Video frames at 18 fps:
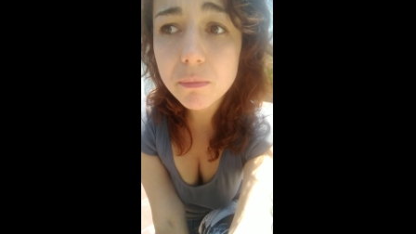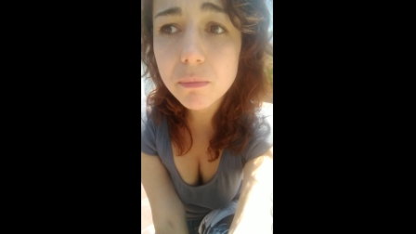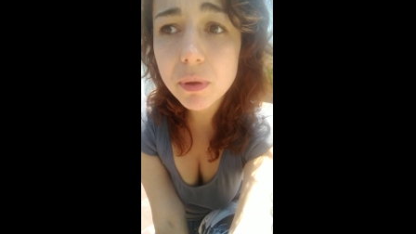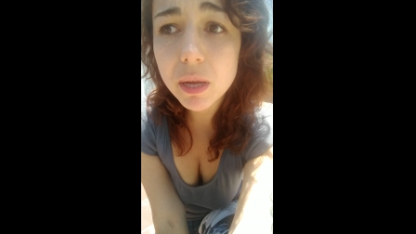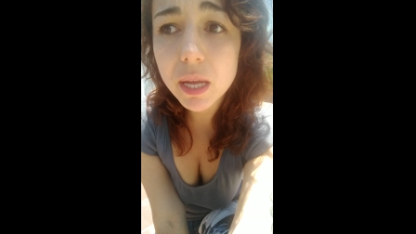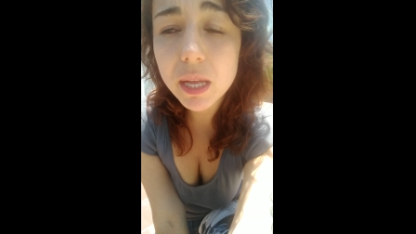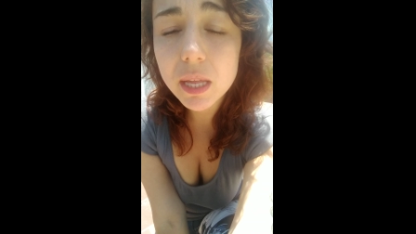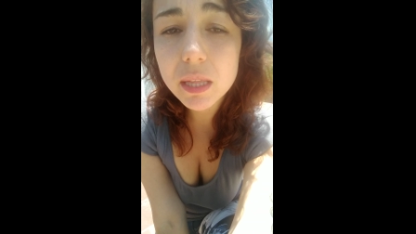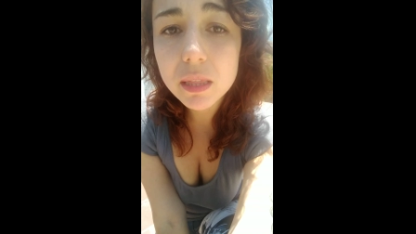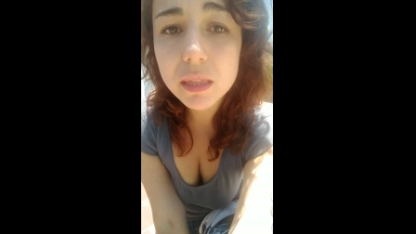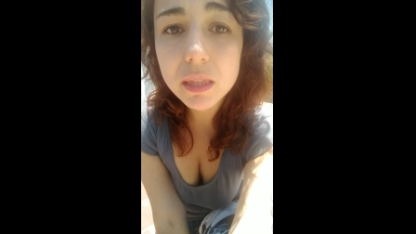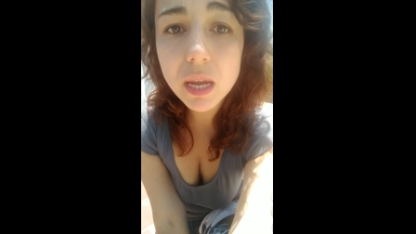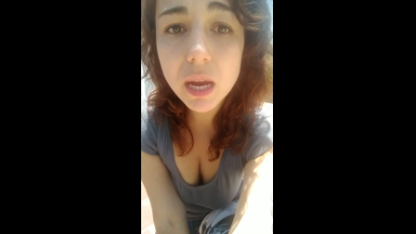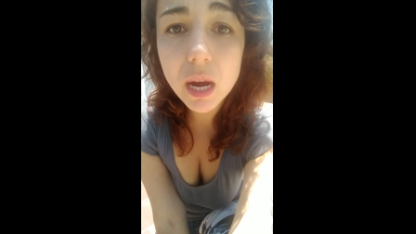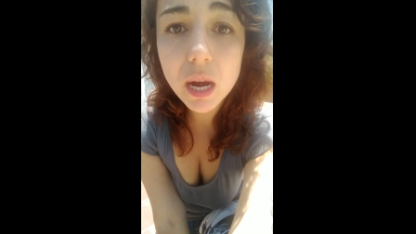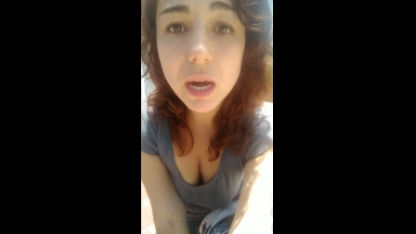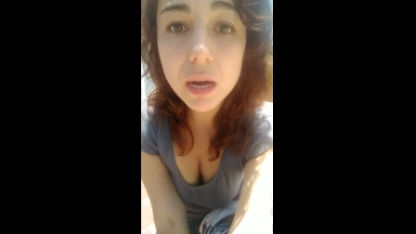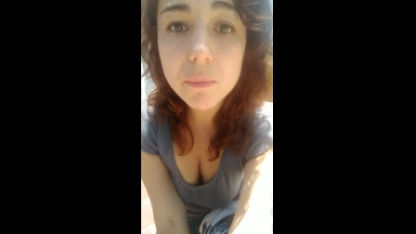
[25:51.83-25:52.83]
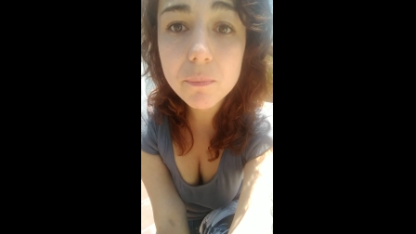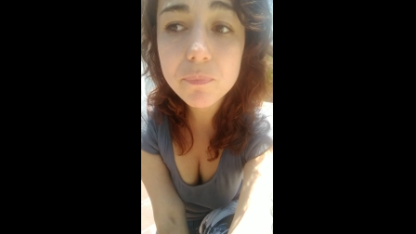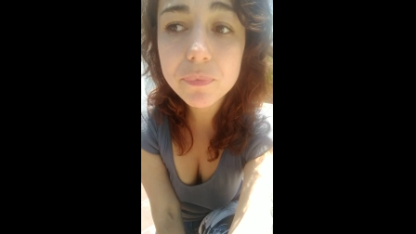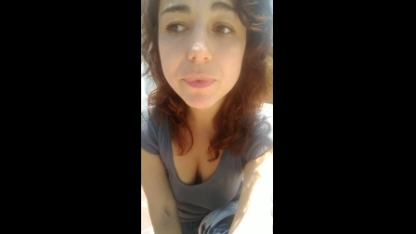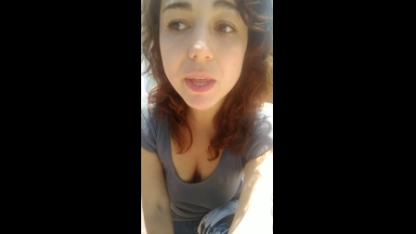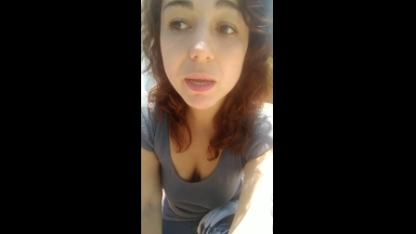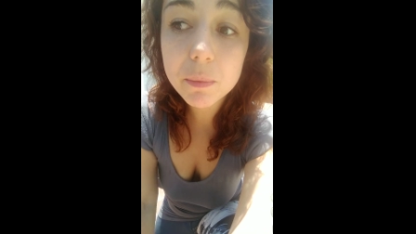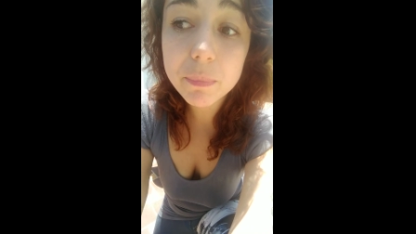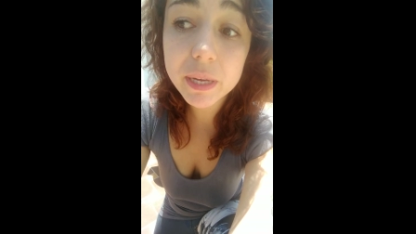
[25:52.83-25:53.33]
but they're
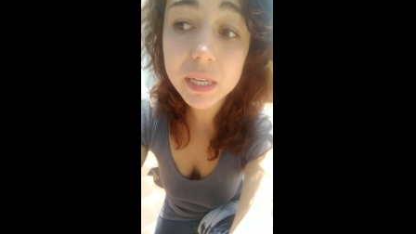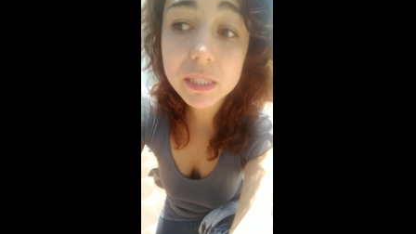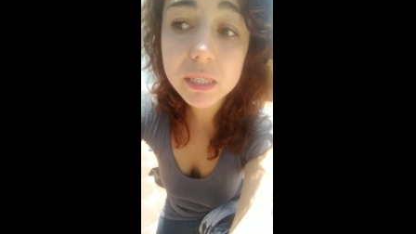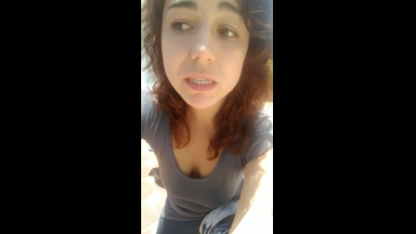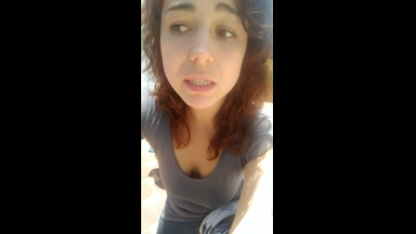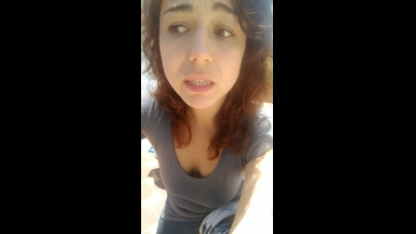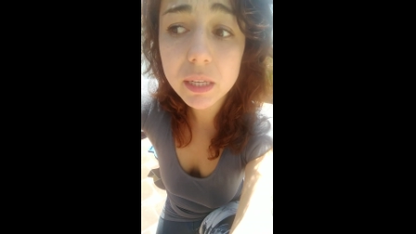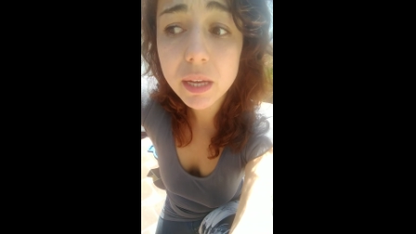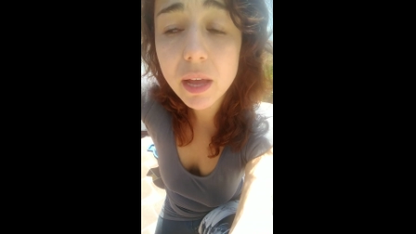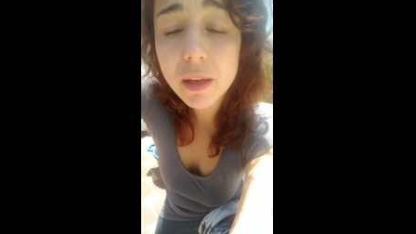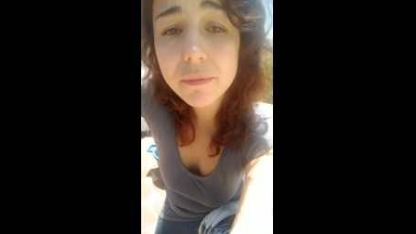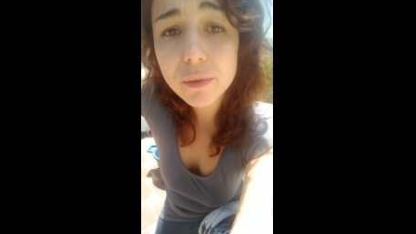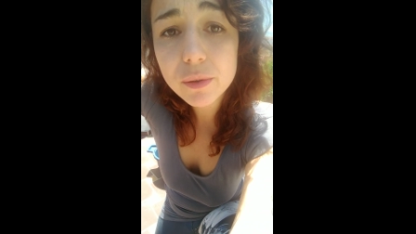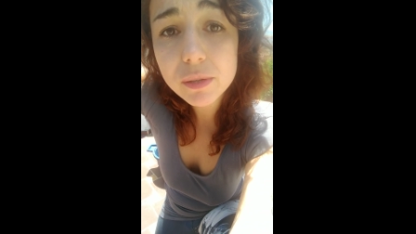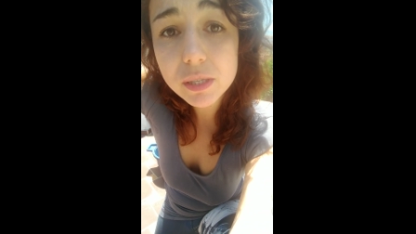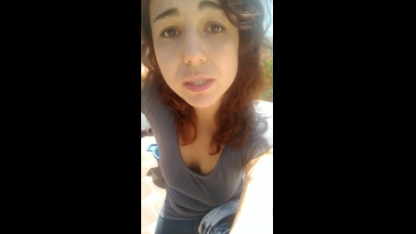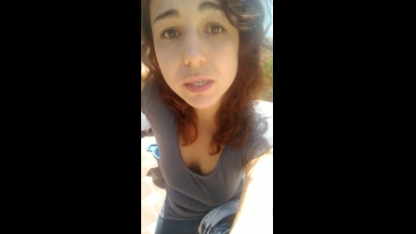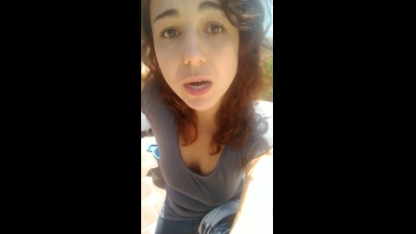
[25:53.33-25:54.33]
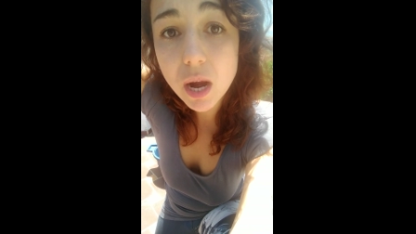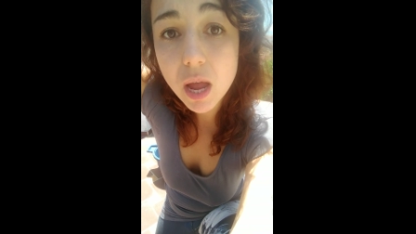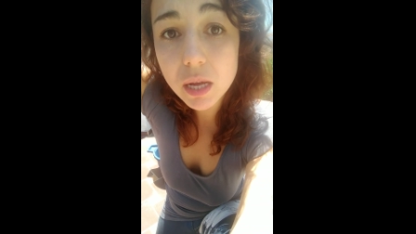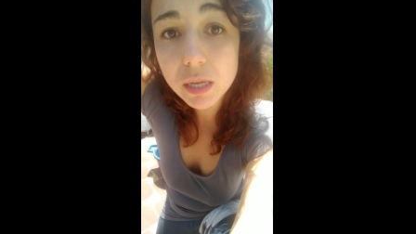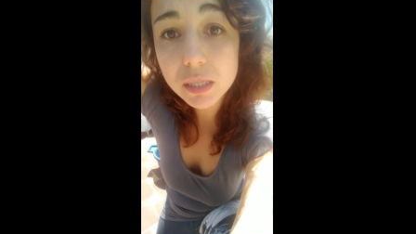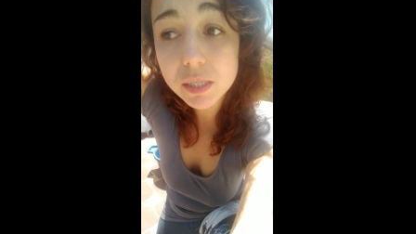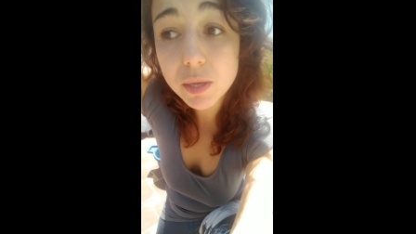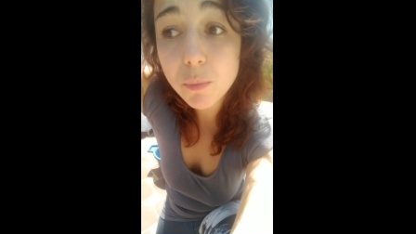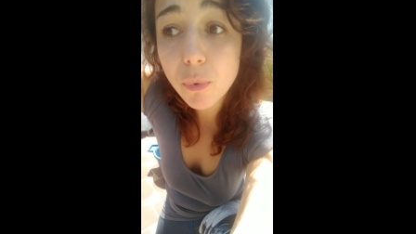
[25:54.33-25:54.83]
like basically Evo's
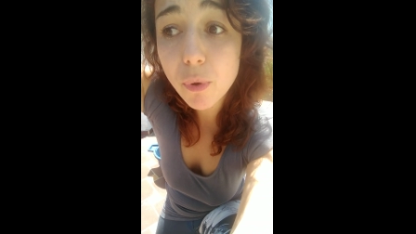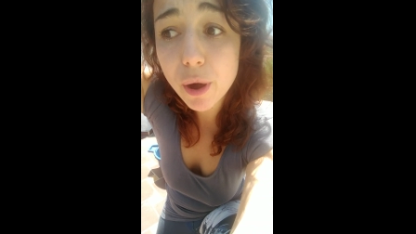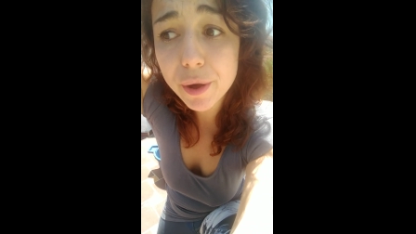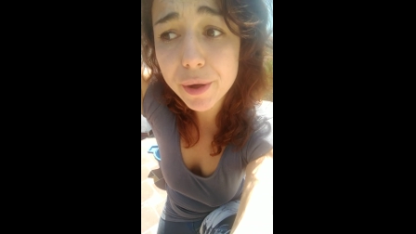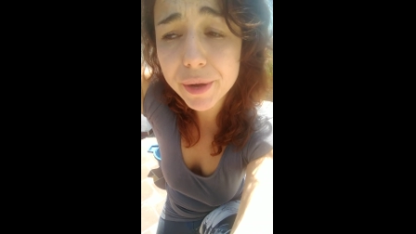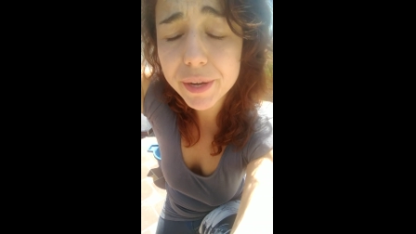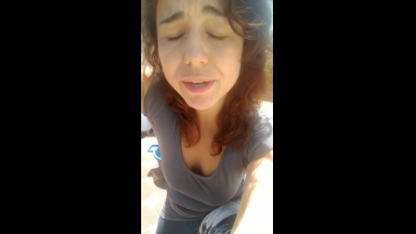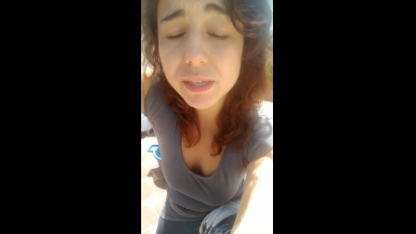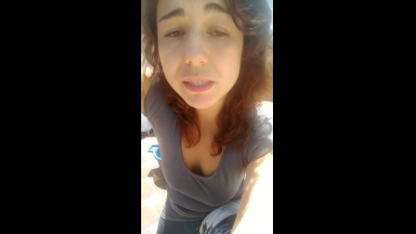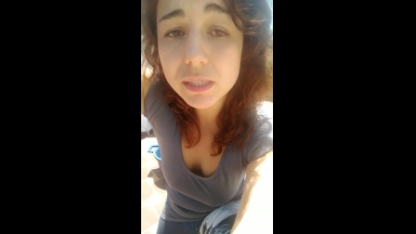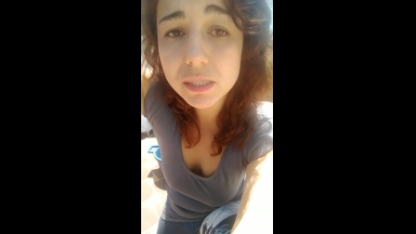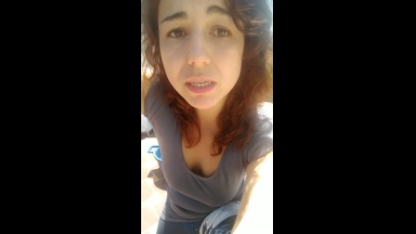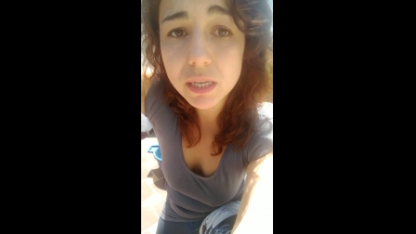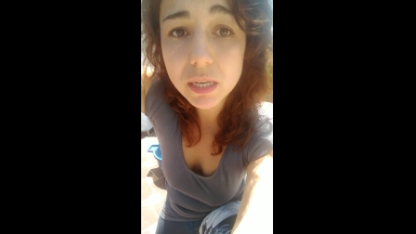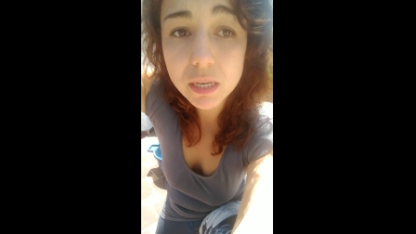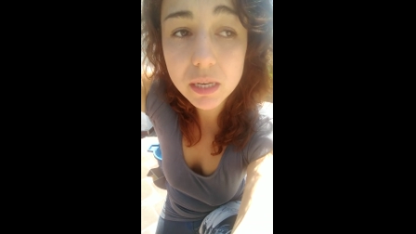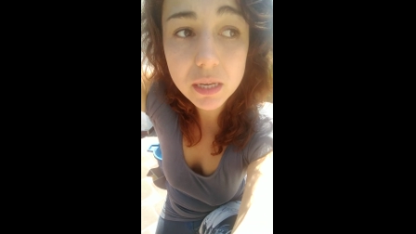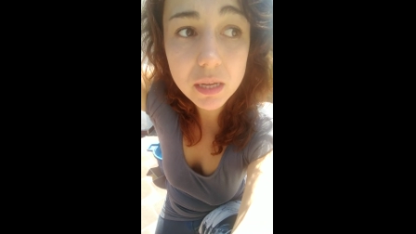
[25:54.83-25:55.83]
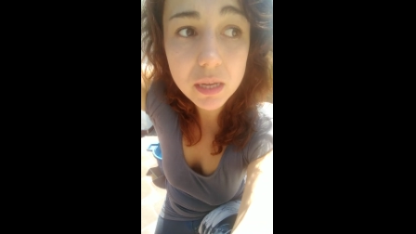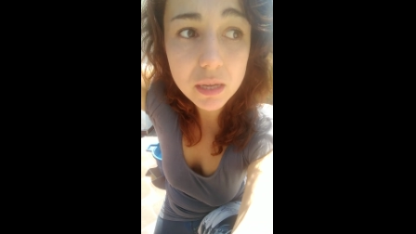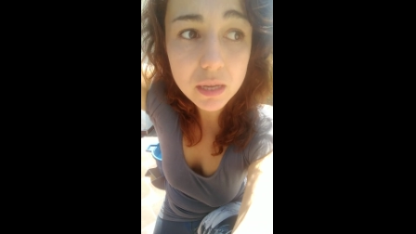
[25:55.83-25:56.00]
strong supporters and